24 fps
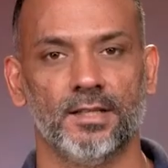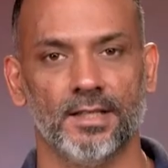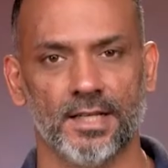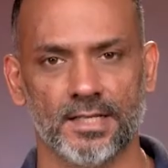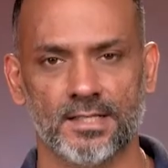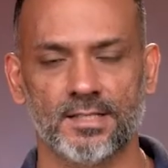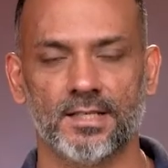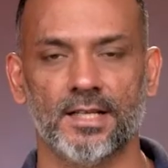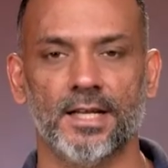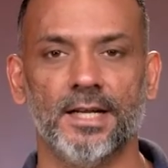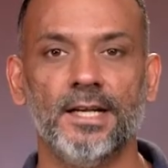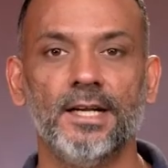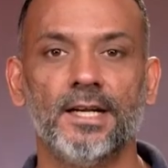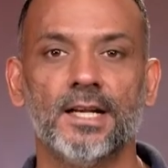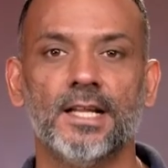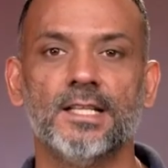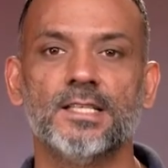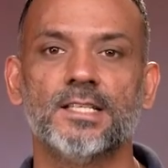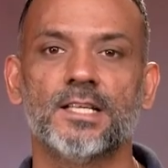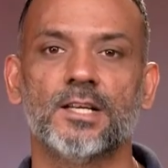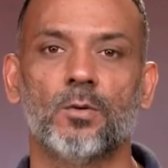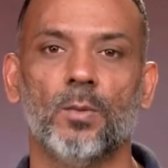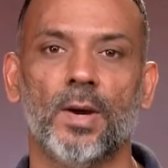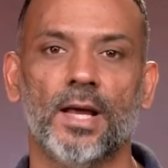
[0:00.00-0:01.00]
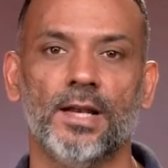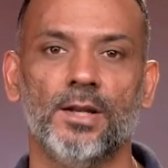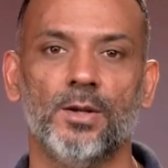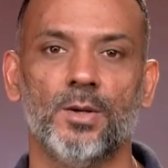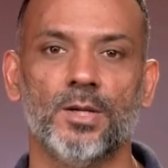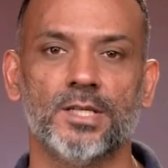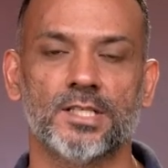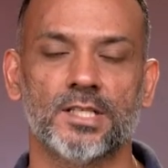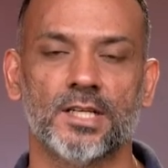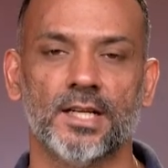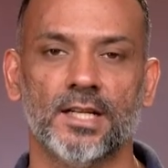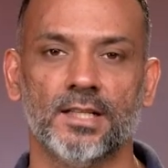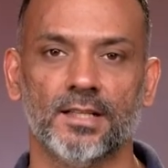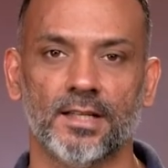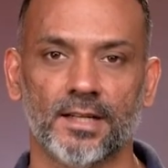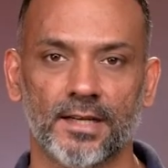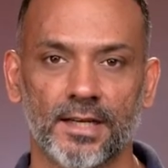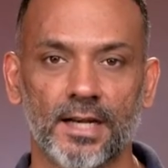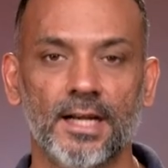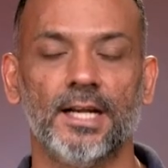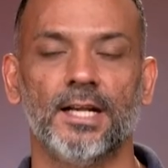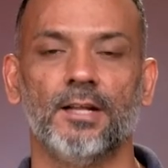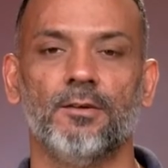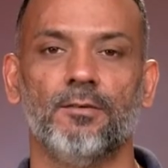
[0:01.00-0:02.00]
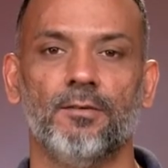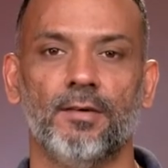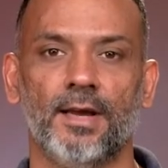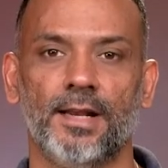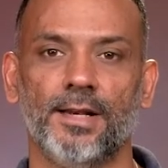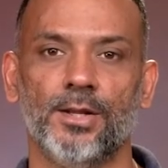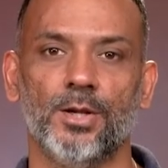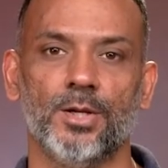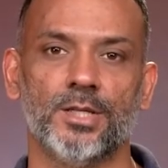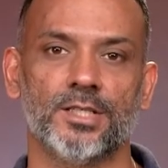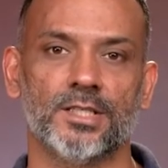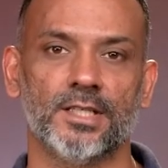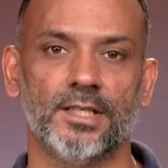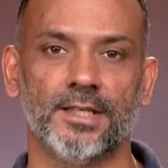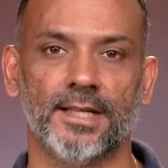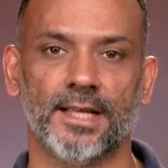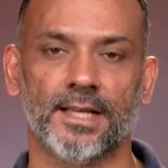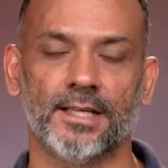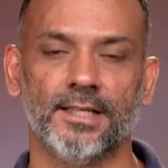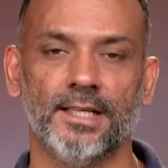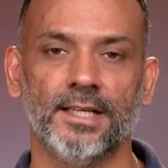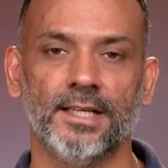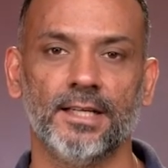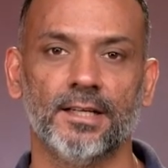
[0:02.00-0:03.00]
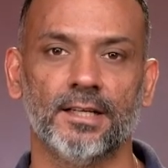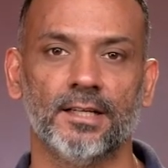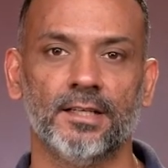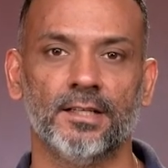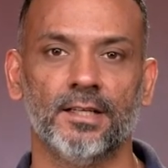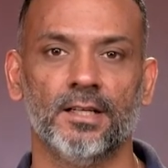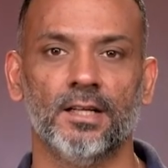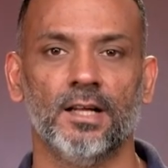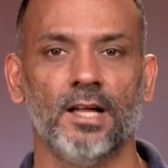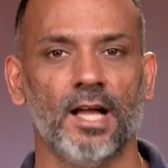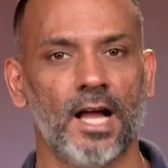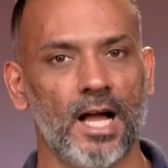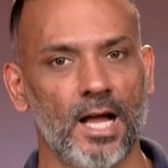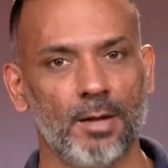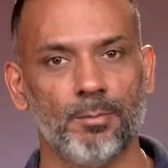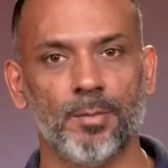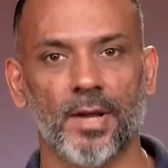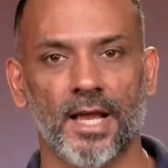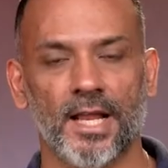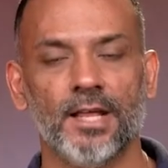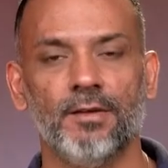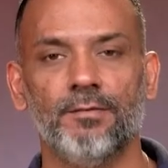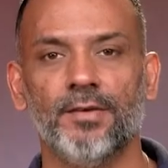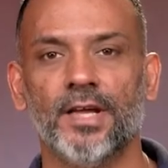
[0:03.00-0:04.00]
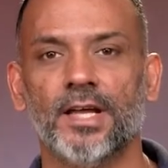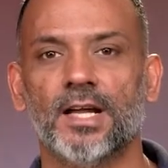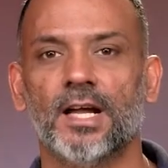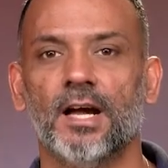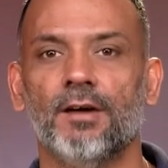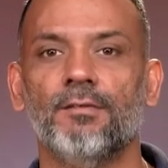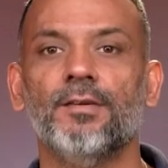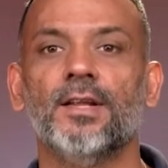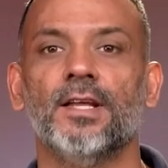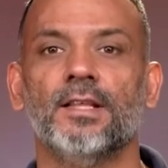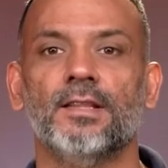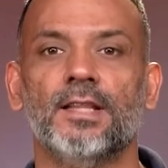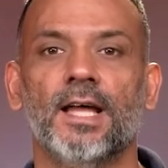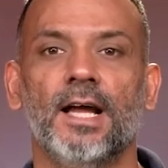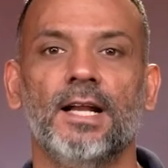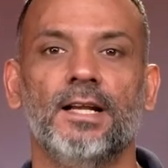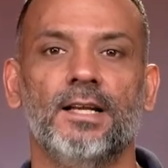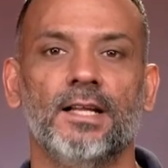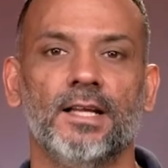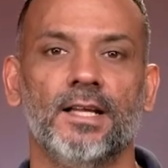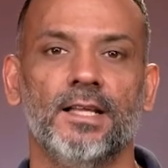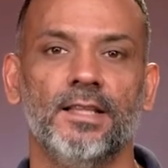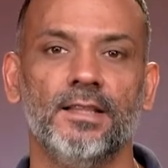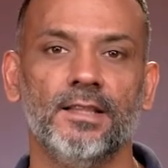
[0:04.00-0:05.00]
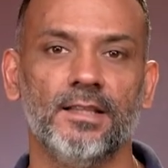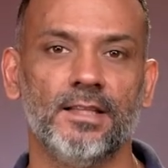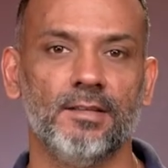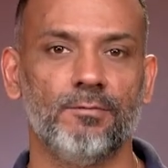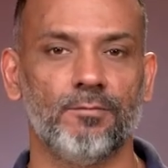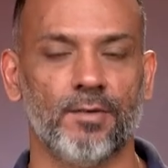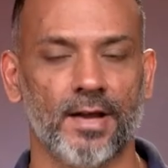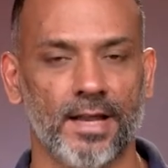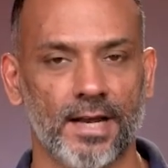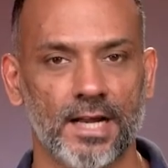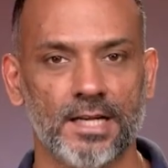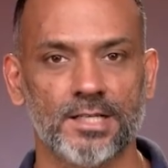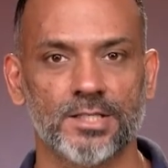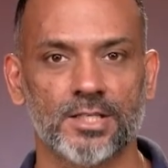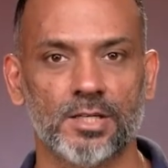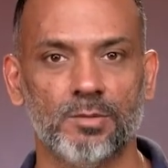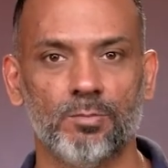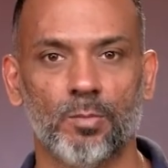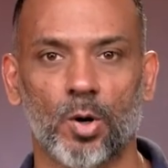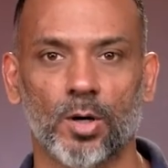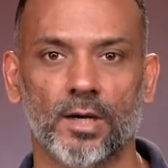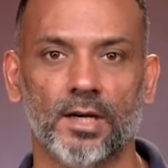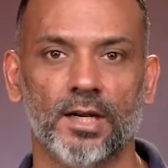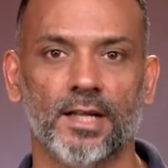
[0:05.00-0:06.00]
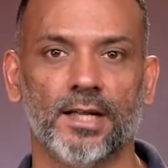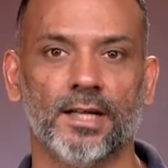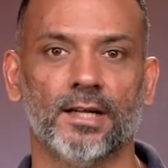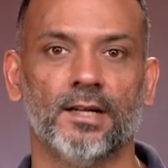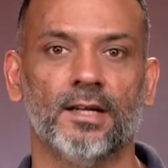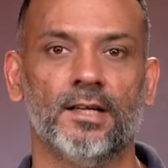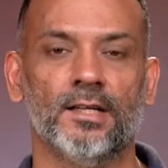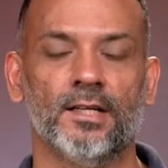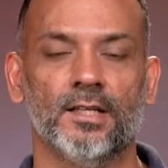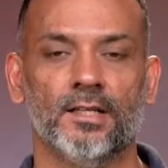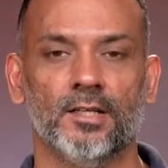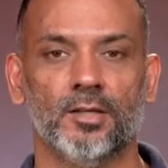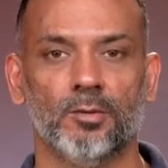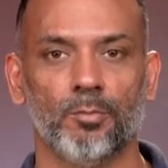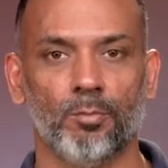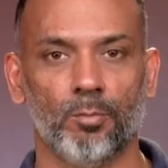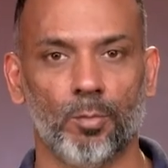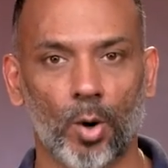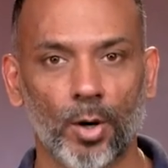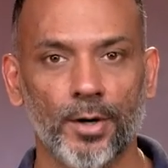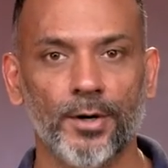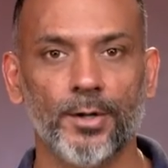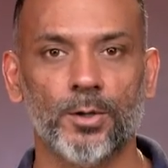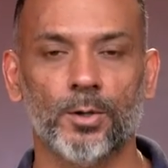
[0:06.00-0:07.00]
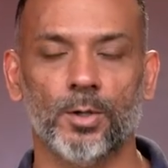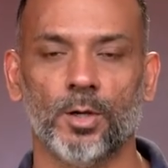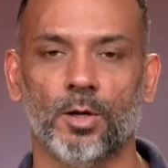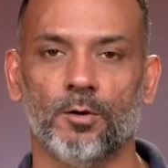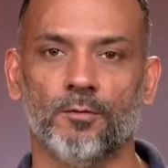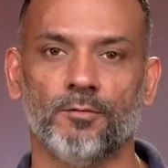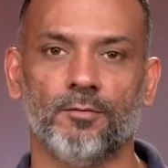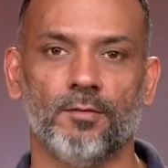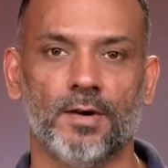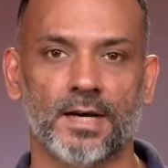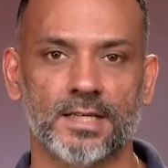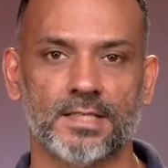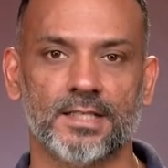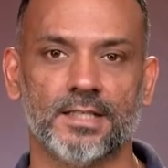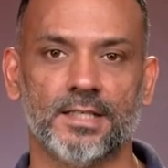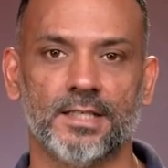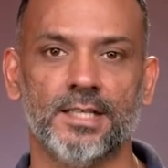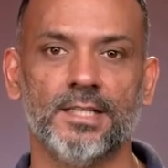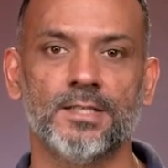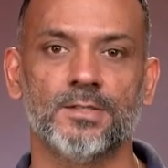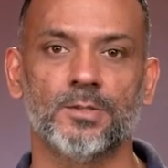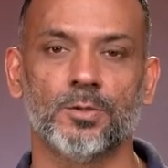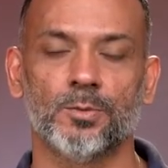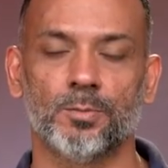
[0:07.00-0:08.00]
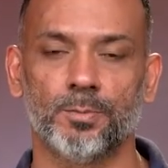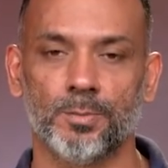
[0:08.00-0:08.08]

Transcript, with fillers: that's the intrinsic valuation and the relative valuation technique. I'm anyway covering that in the financial modeling module of Varsity, so